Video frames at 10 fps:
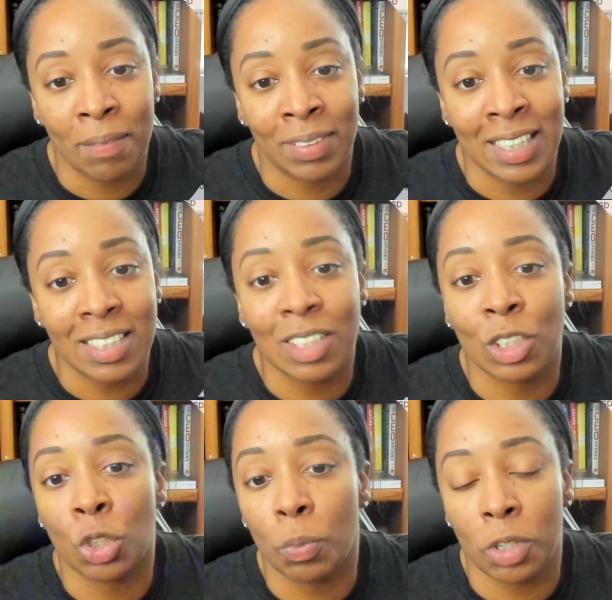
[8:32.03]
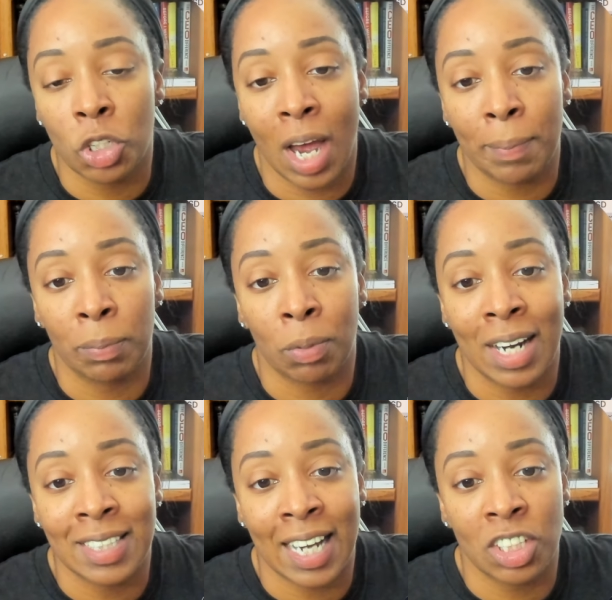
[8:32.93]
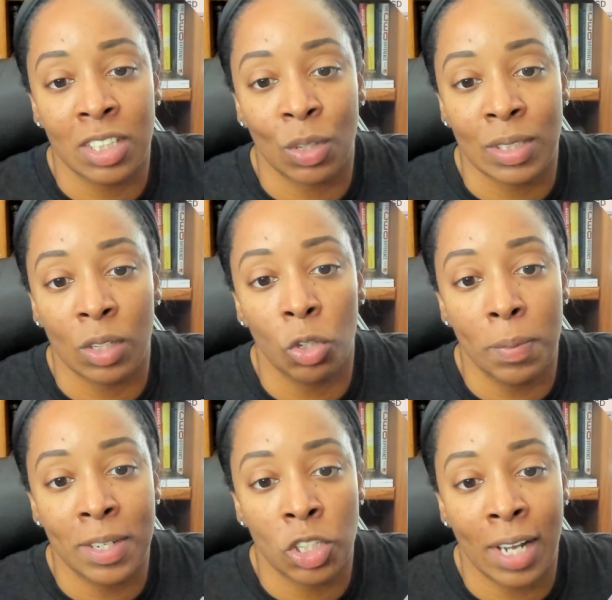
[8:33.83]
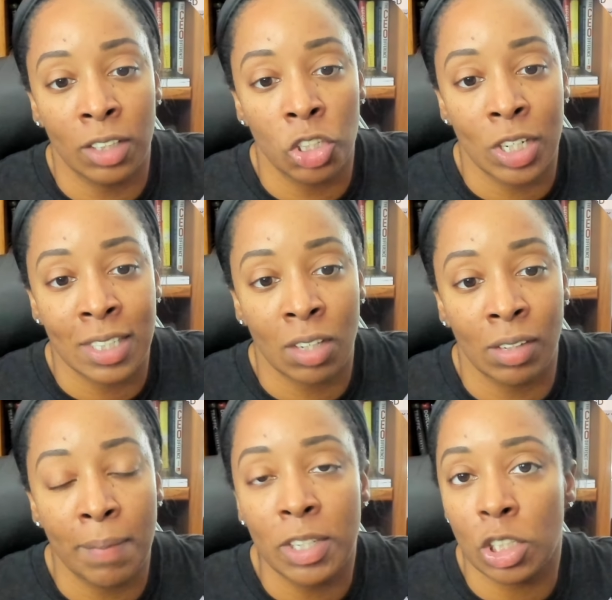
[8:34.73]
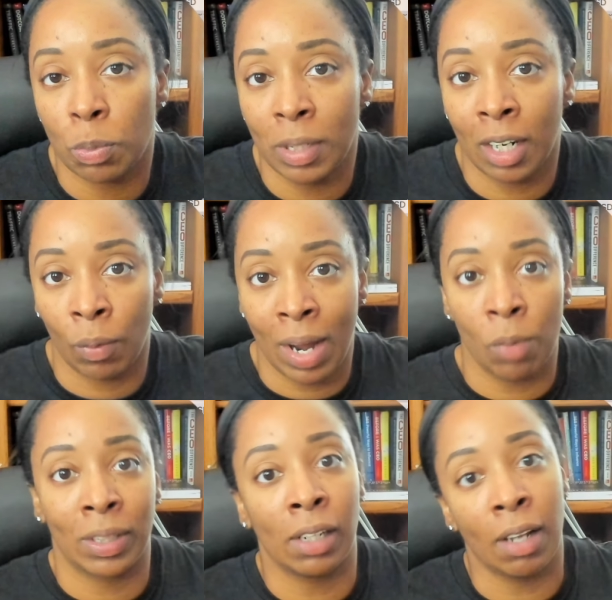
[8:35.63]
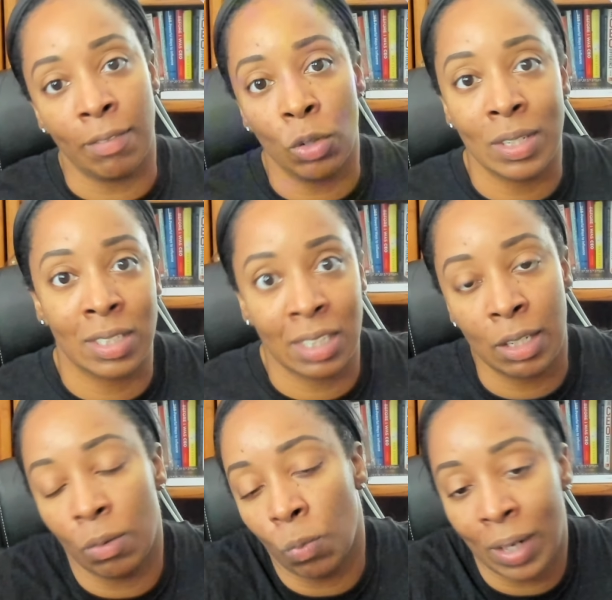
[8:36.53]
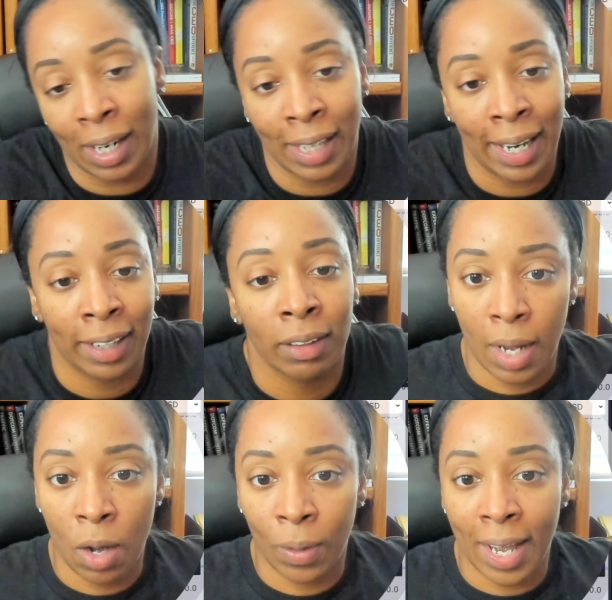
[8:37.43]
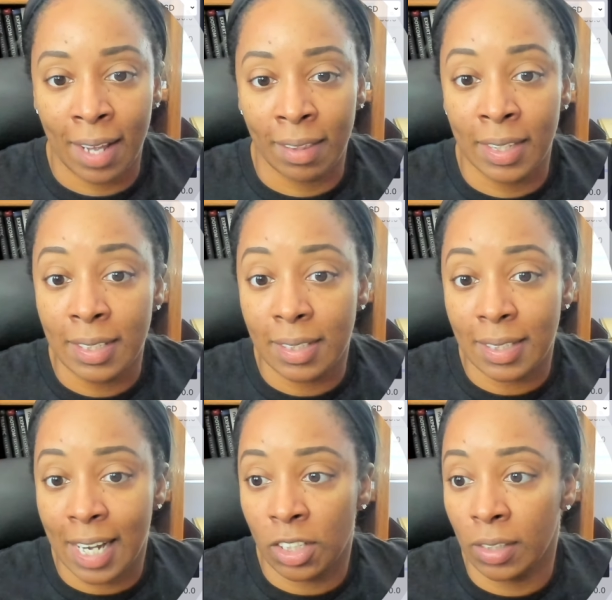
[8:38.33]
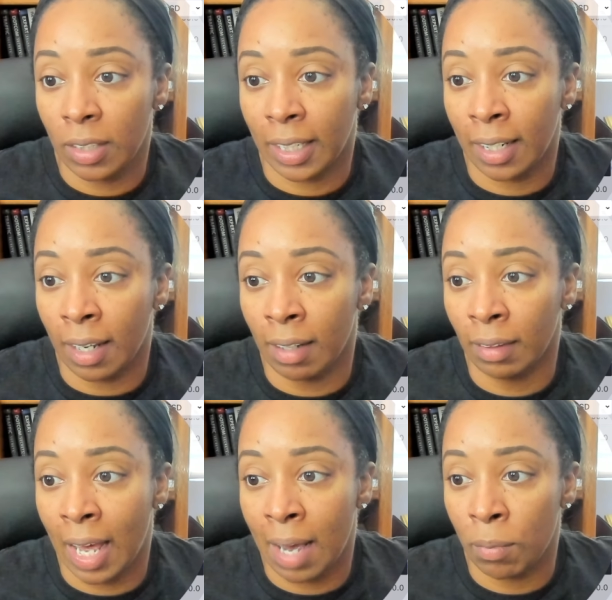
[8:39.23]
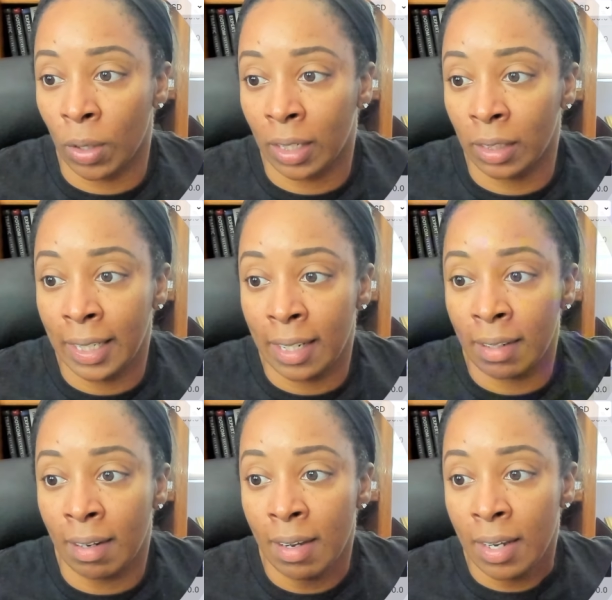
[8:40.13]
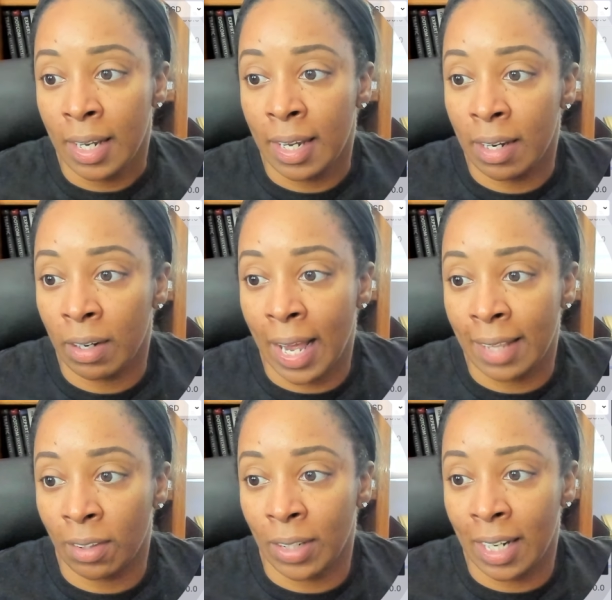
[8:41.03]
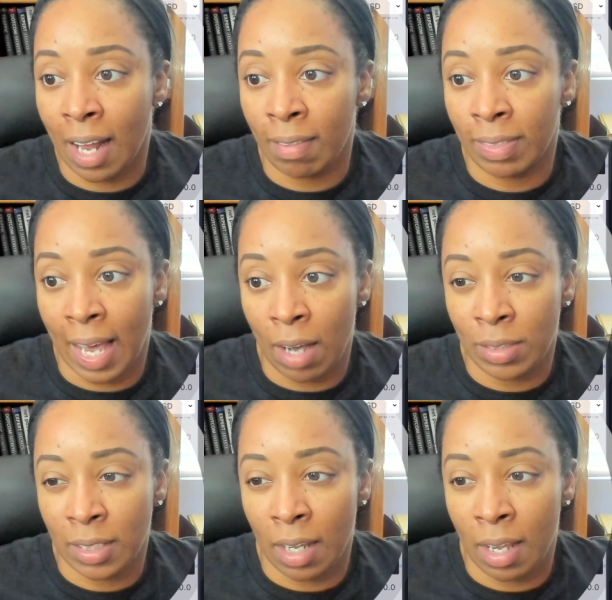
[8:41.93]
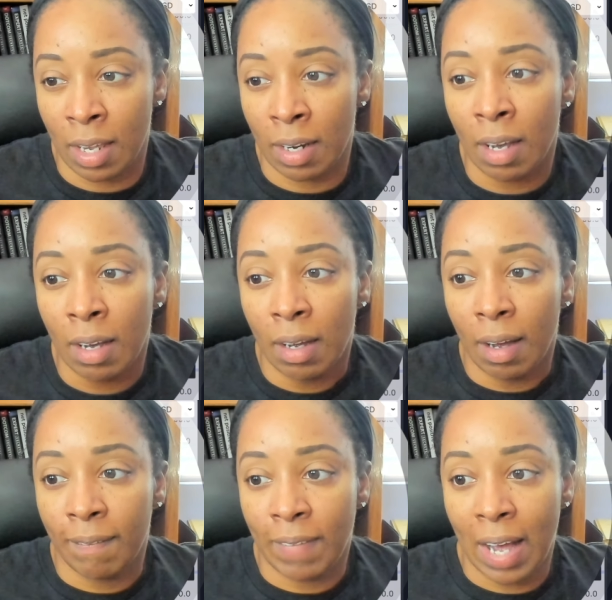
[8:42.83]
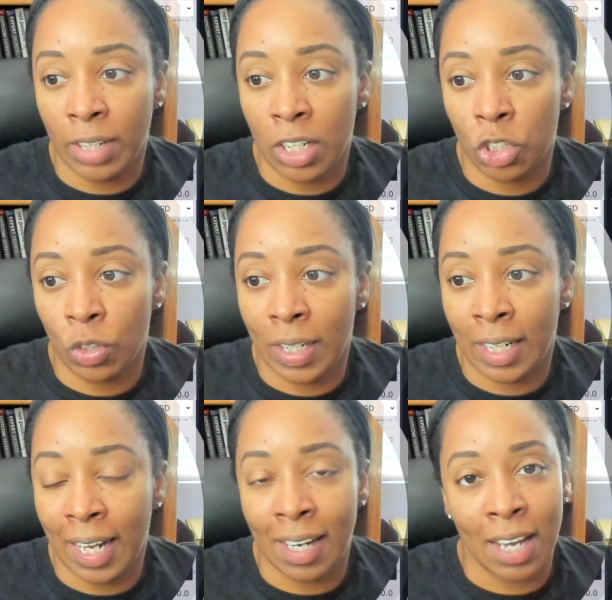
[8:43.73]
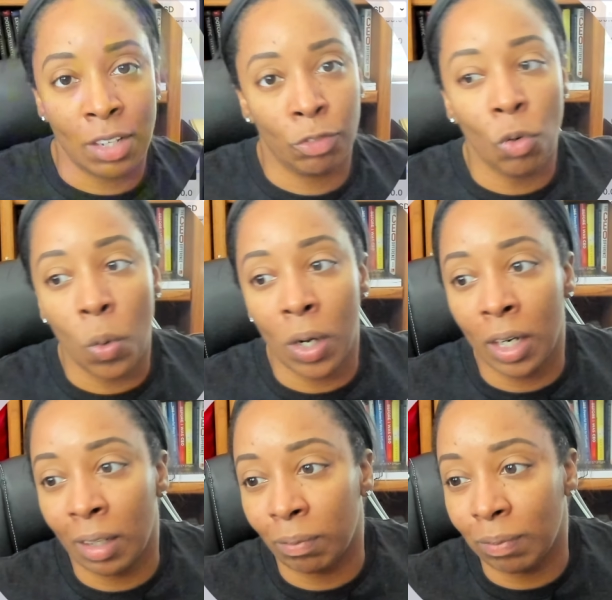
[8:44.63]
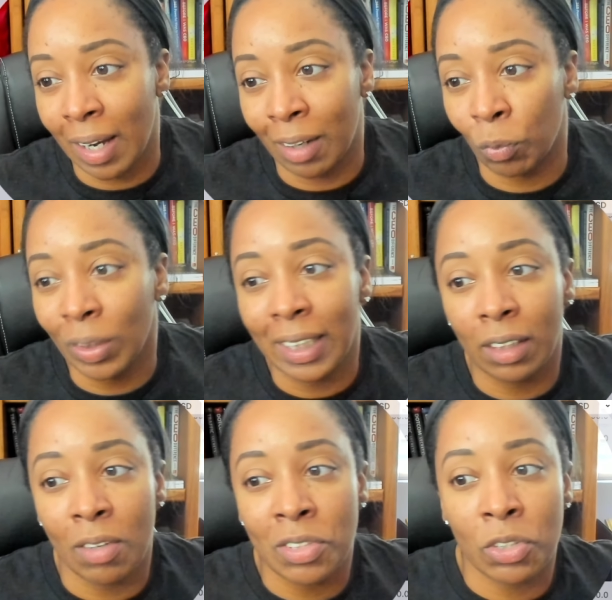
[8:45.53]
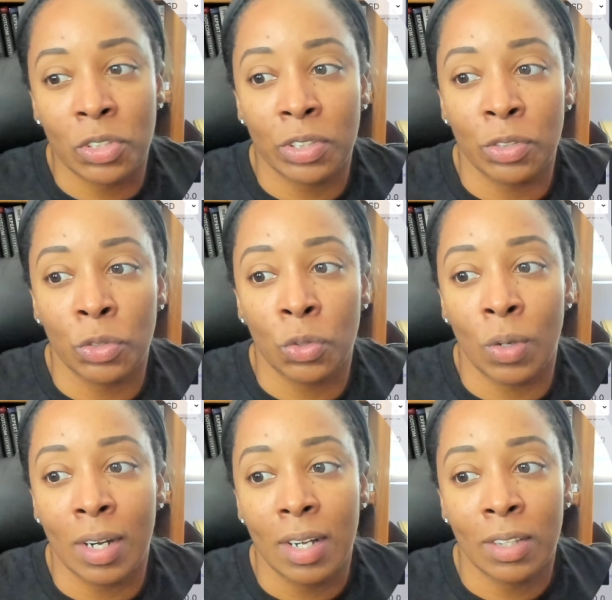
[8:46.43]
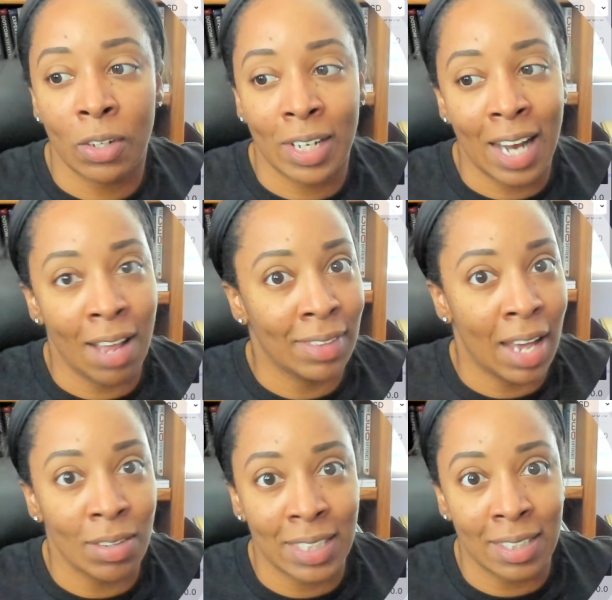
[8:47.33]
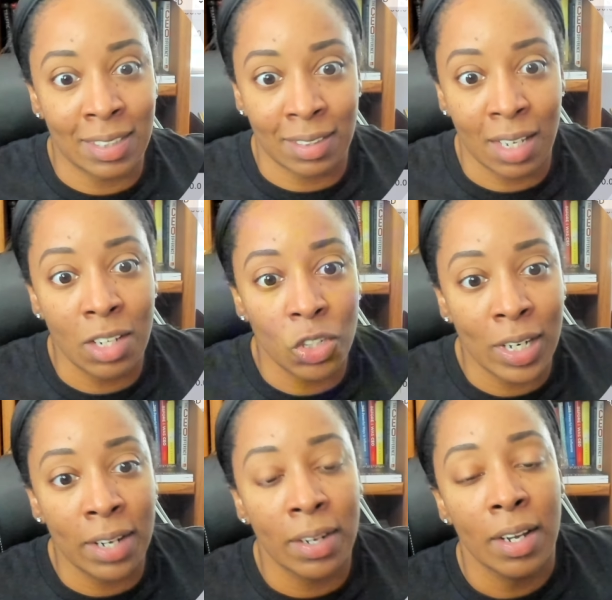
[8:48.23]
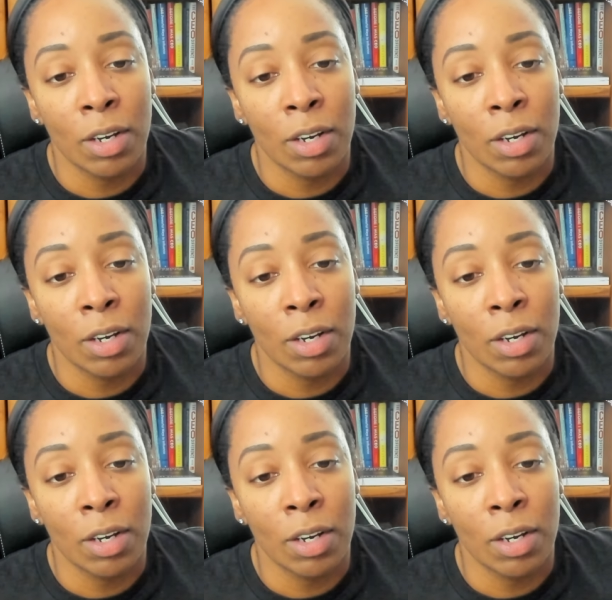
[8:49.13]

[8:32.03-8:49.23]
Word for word: This is super choppy price action, so it's a little bit challenging. So let me just play around with the level and see what I like. Okay, this is actually looking a lot more clean here at 39,594, really closer to 39,600.